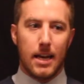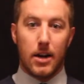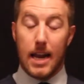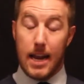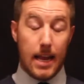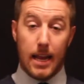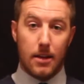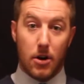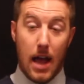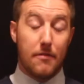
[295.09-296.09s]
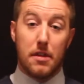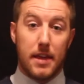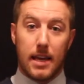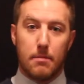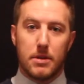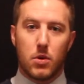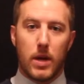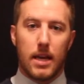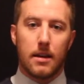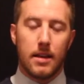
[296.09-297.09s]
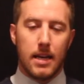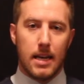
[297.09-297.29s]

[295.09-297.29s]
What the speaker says: and everything in between.